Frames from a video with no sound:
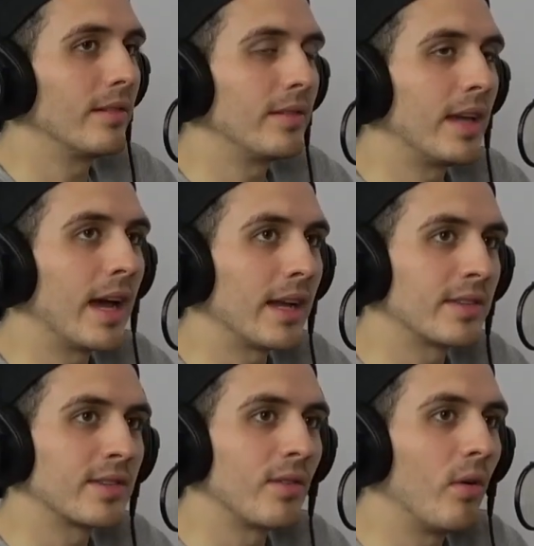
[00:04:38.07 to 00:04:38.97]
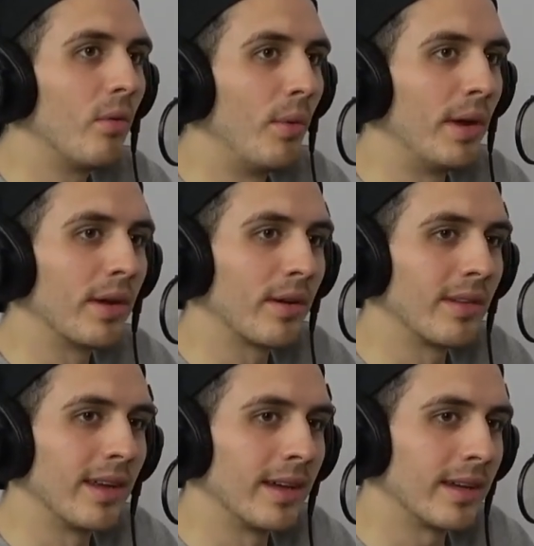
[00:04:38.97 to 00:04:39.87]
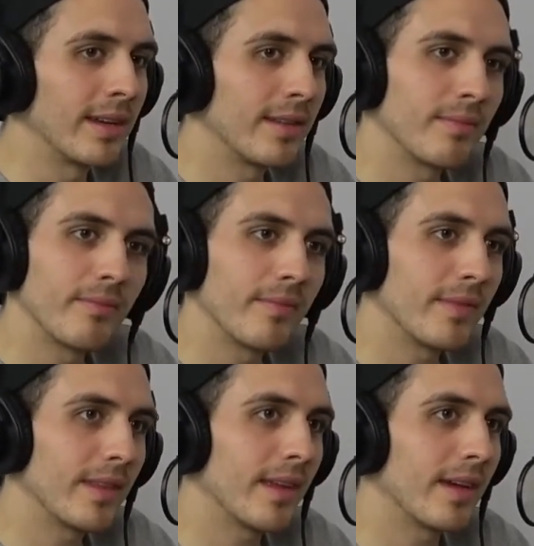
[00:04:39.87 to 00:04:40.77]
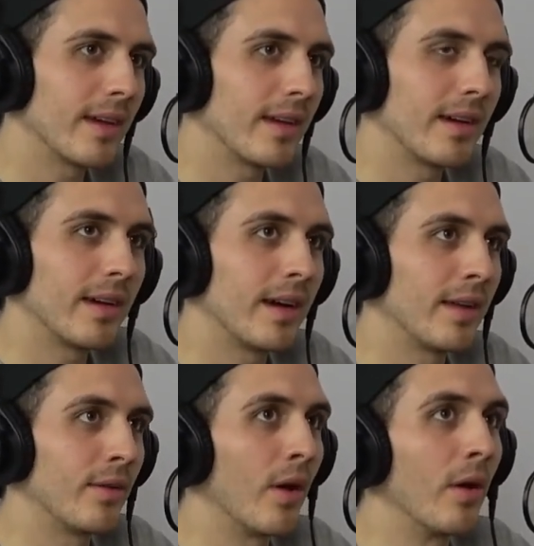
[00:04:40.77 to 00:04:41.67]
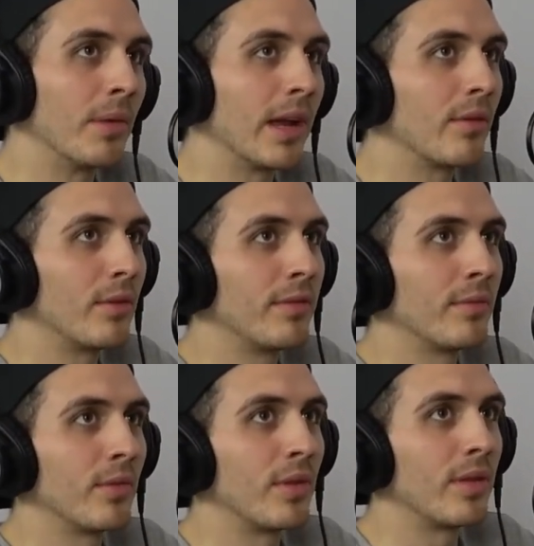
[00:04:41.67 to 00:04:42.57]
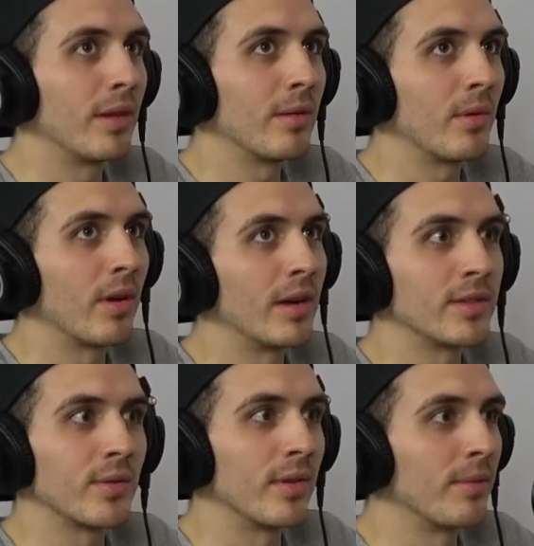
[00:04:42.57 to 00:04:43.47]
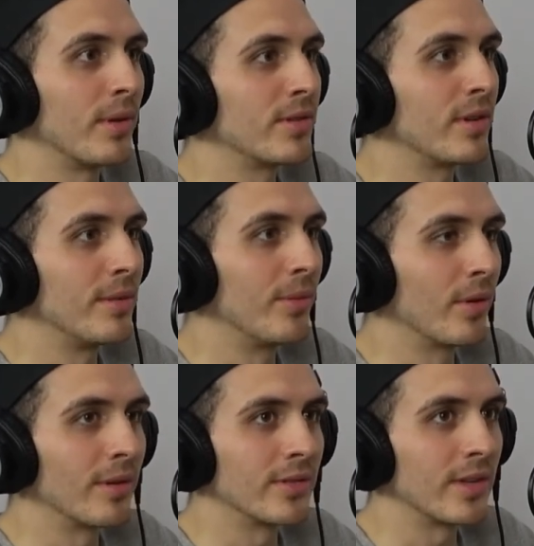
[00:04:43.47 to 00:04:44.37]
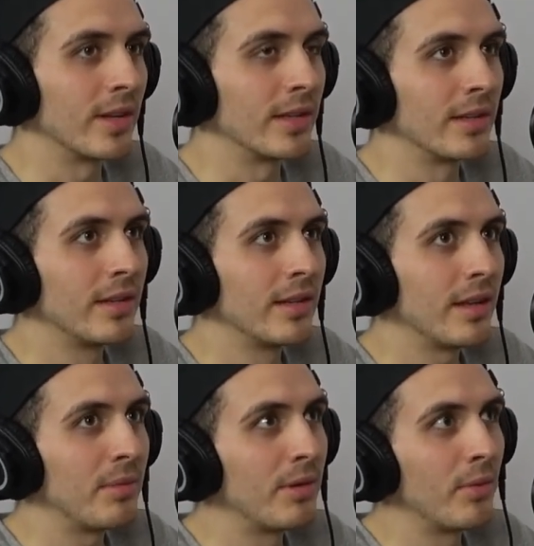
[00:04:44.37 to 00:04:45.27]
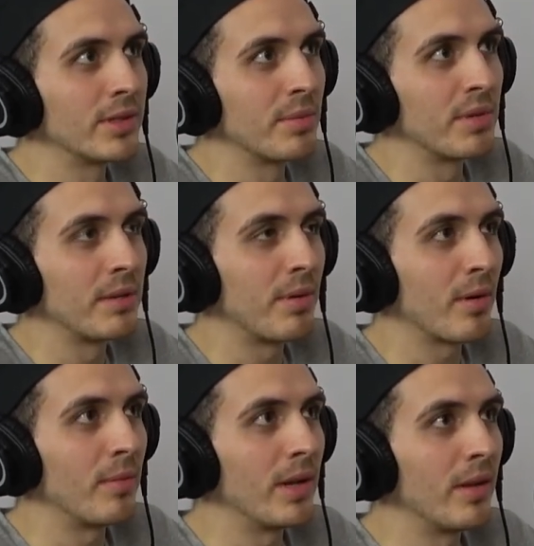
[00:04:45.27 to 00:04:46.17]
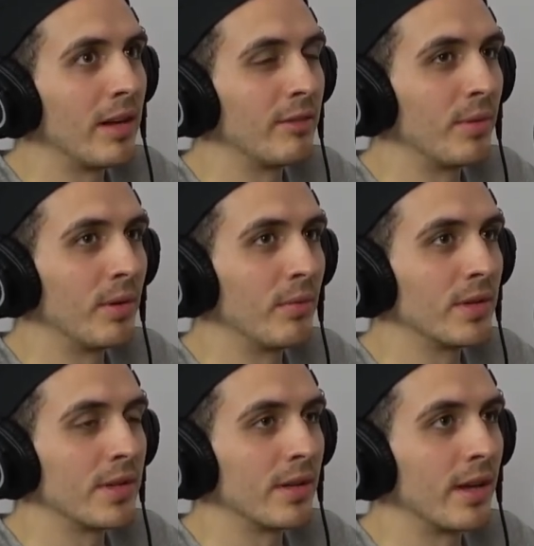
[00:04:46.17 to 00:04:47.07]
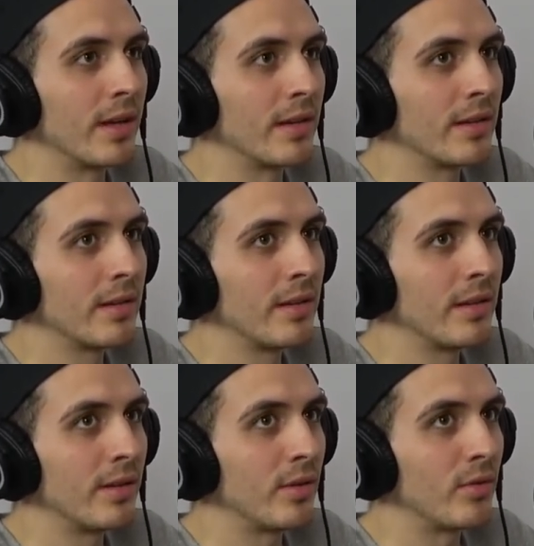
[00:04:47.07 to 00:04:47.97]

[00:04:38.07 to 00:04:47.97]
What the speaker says: Yeah, it's so weird. Like, I don't know. I mean, I don't even really think about high school that much anymore. Because, like, I mean, it was a big part of my life, but it wasn't, like, an